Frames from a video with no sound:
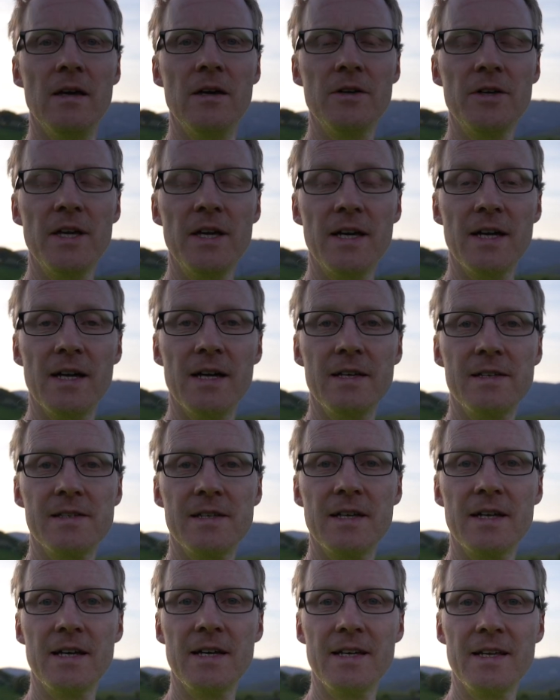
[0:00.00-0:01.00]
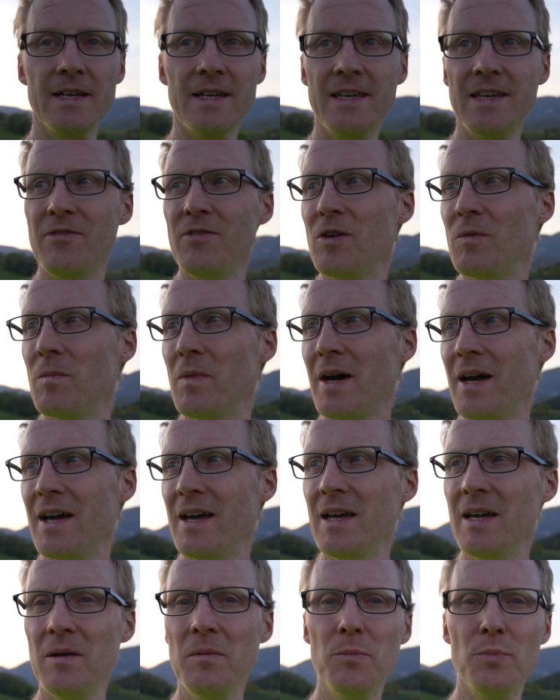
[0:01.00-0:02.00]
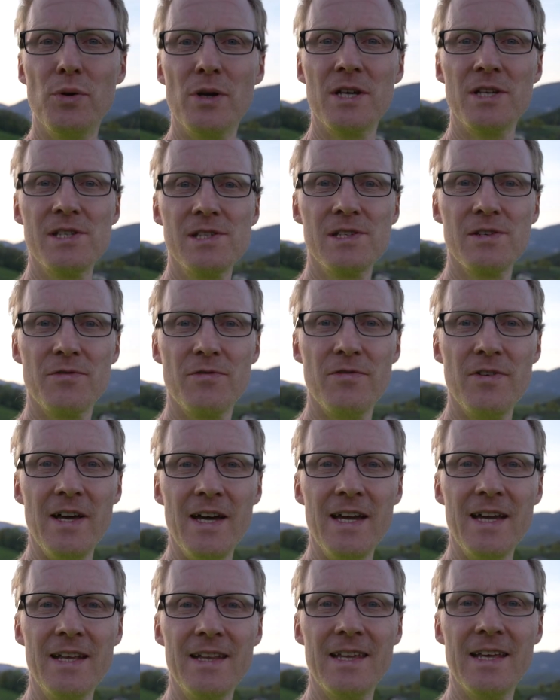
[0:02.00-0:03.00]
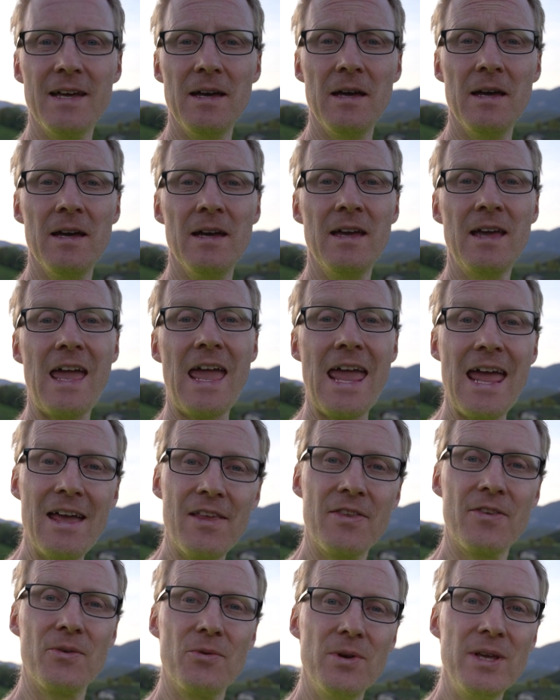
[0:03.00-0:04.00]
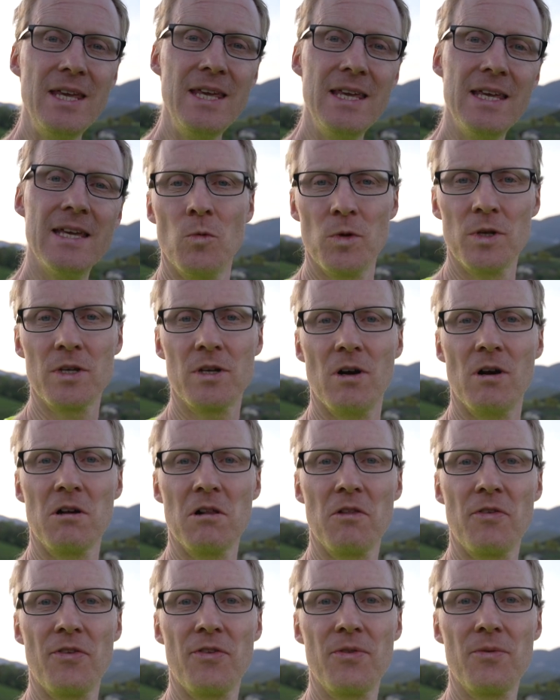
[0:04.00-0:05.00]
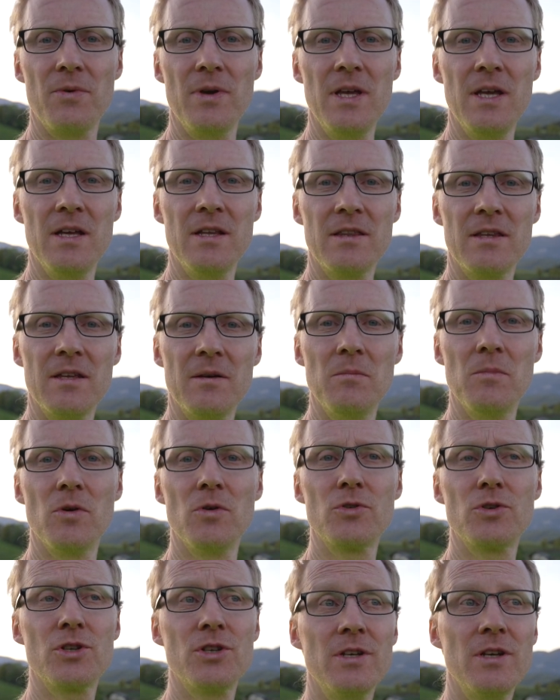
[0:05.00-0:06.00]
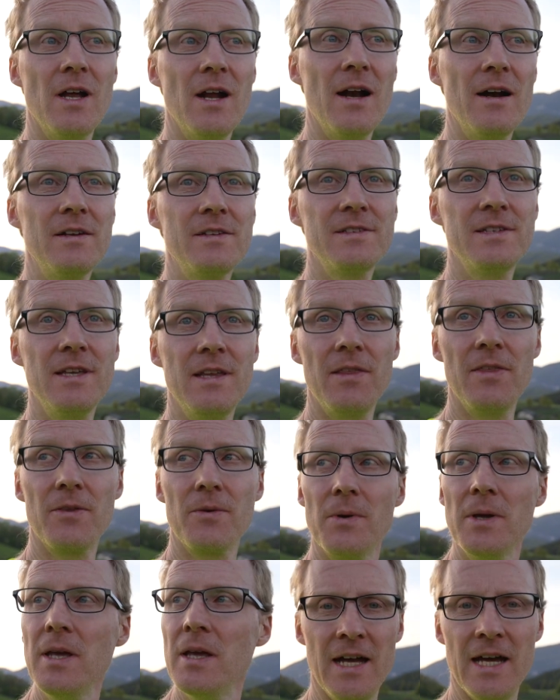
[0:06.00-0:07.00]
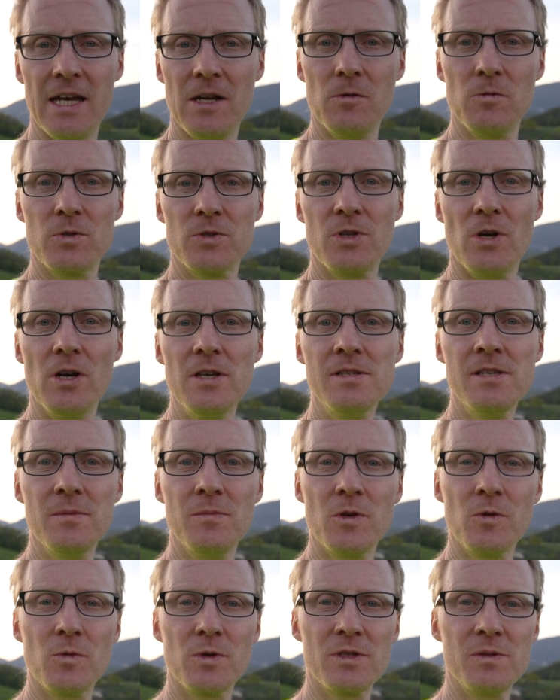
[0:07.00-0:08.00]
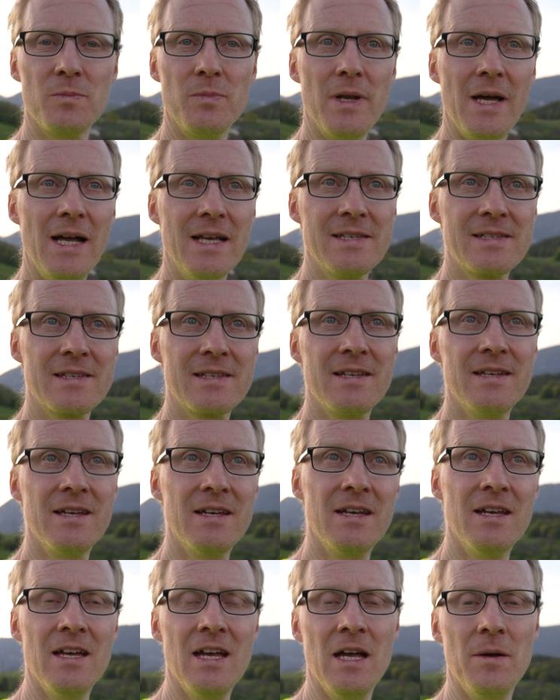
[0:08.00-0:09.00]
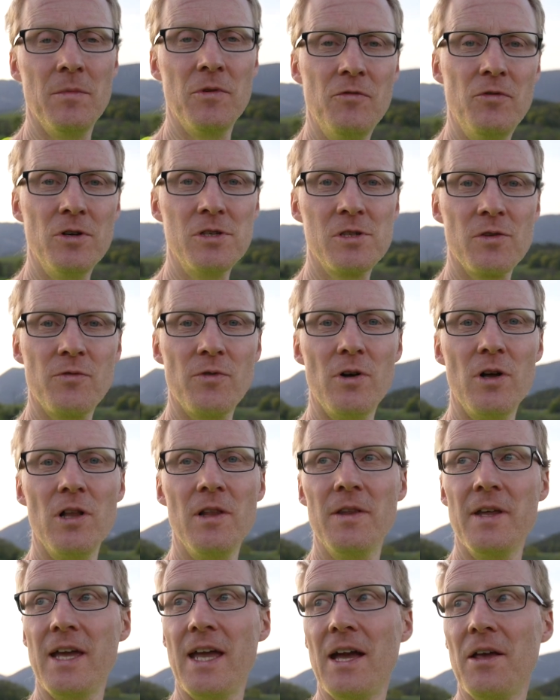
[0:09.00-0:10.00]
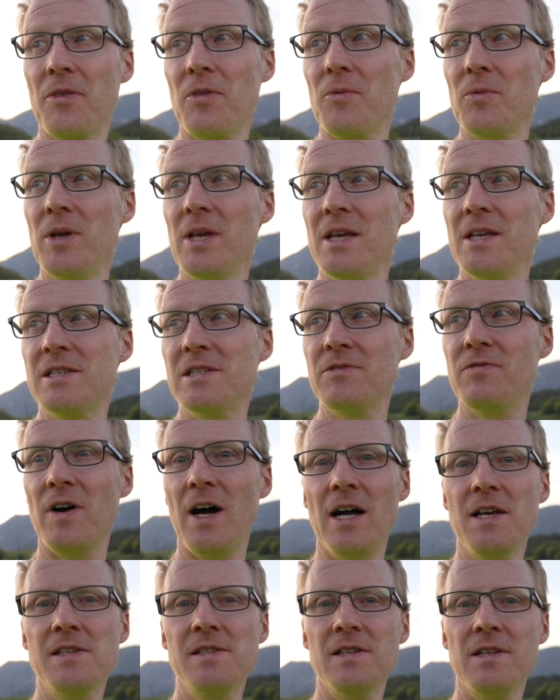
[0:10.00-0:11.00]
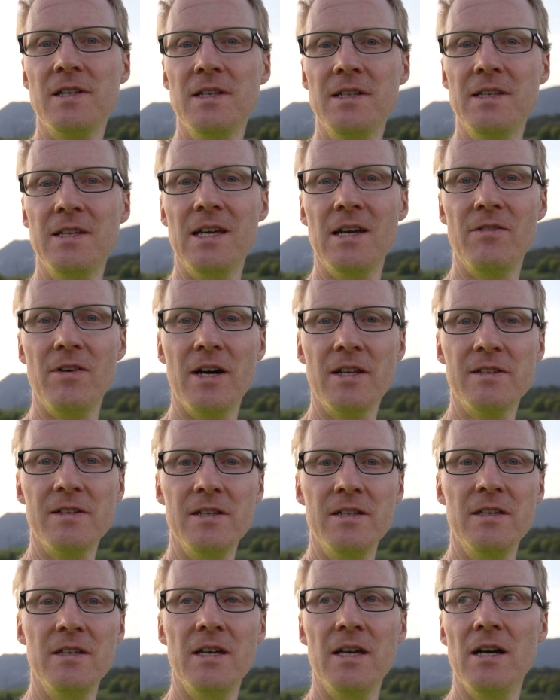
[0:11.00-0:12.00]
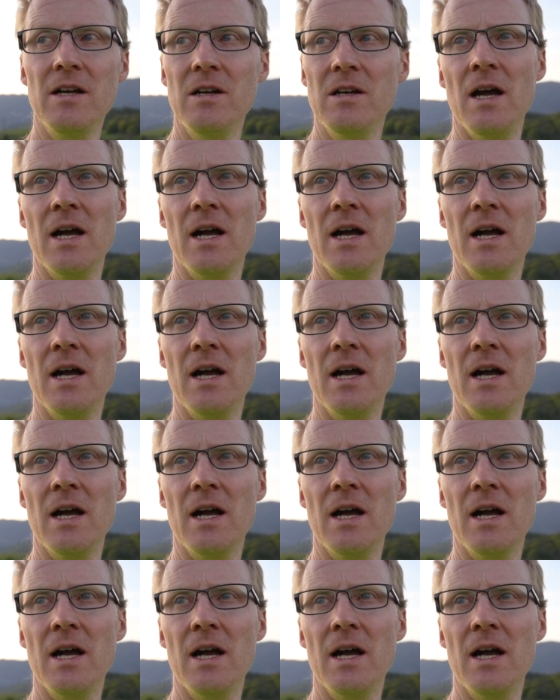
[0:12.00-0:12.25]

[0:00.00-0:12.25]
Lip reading: Okay guys, I gotta give you my impressions of flying the Air3 with the Goggles3 and the Motion RC3, and it was awesome, it was a blast. I mean, first of all, the Air3 is faster than the Avata in the air.